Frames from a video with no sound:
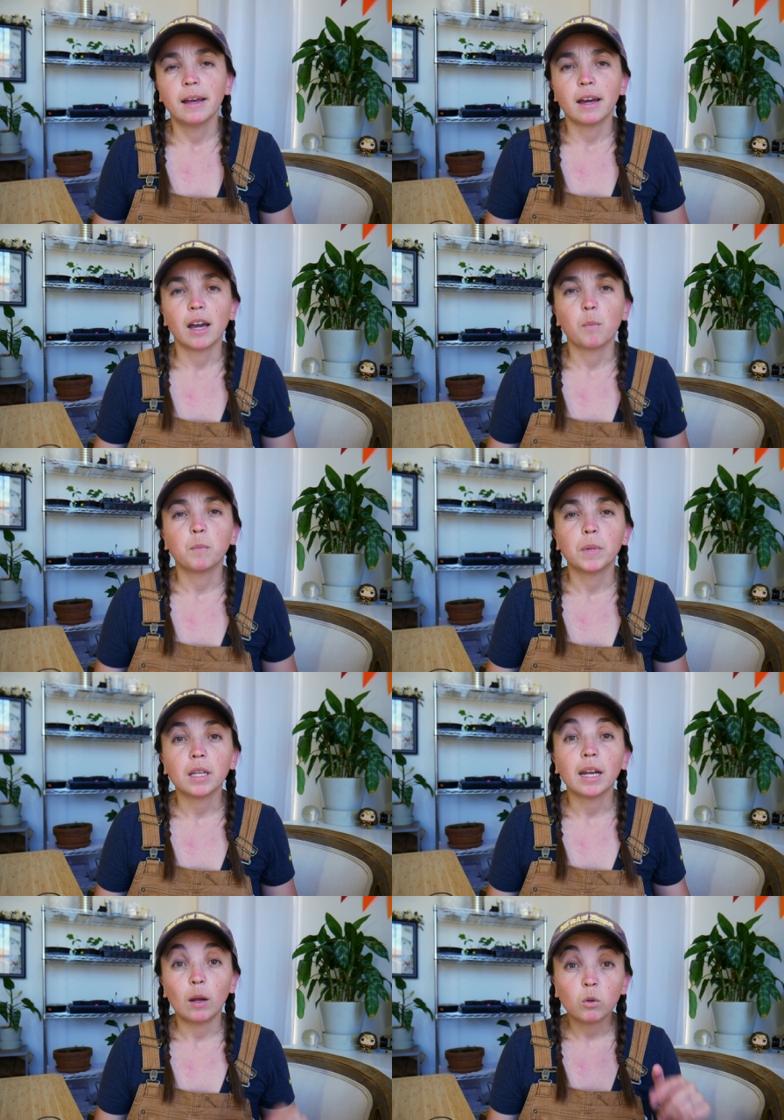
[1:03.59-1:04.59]
Um, but
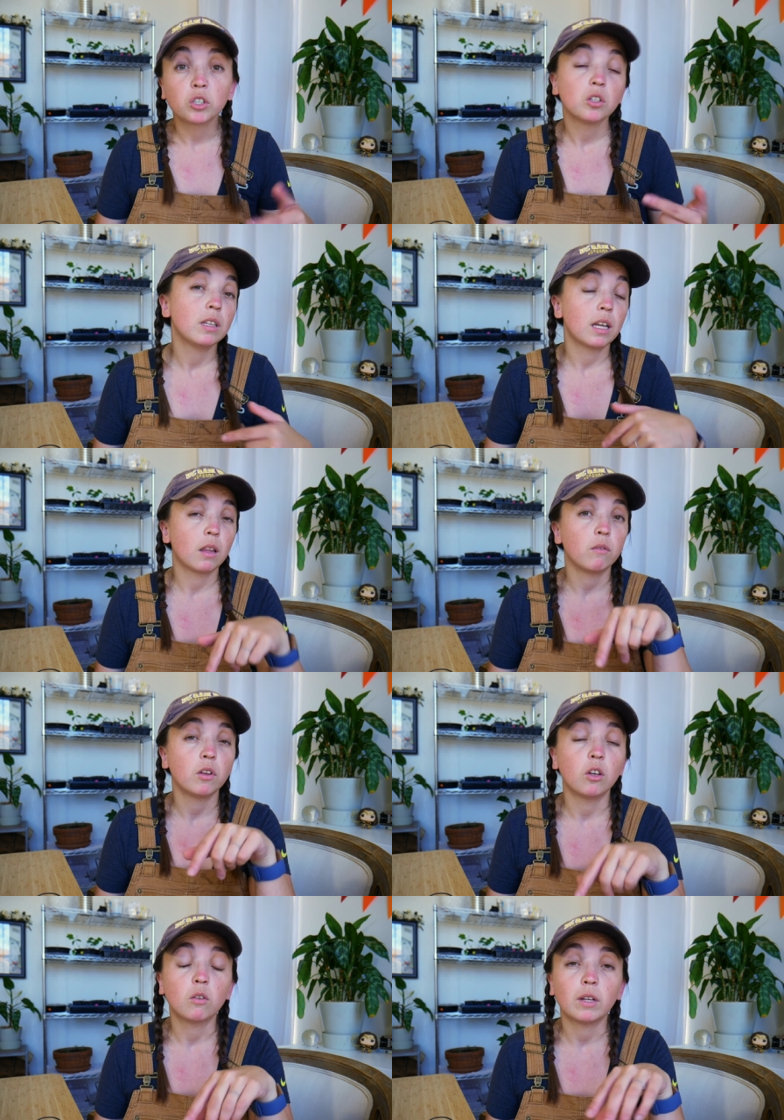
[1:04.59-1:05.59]
And I will show you at the end of the
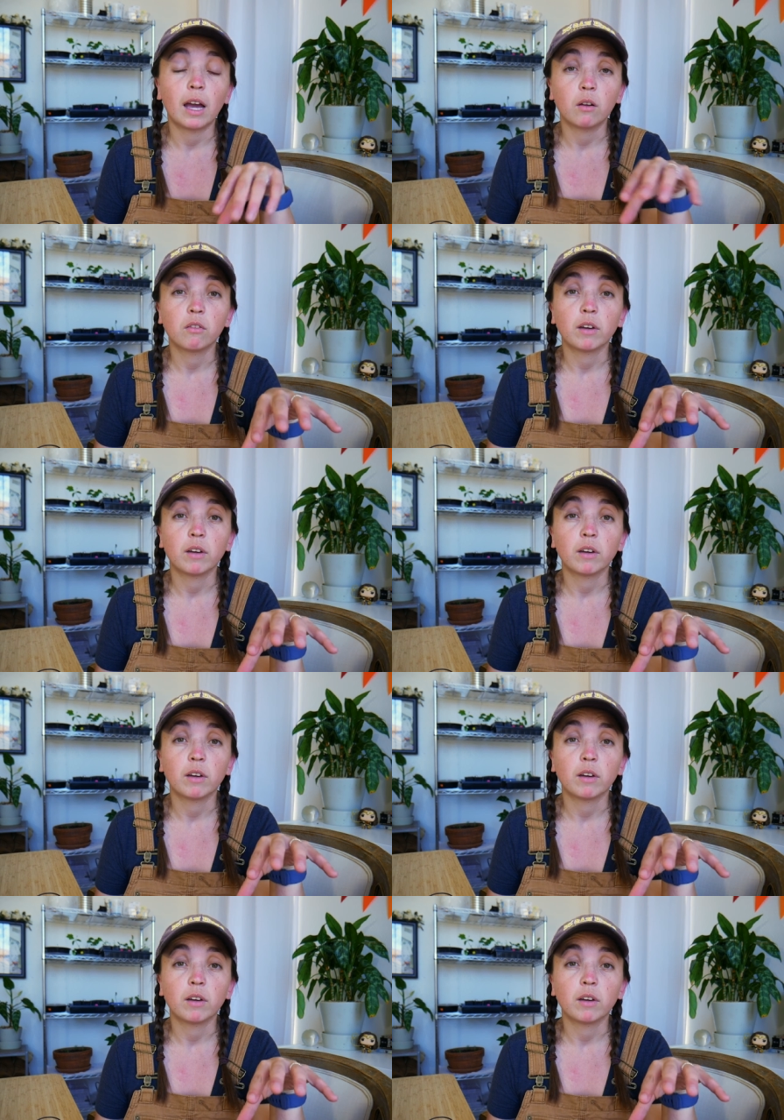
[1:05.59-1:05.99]
video how to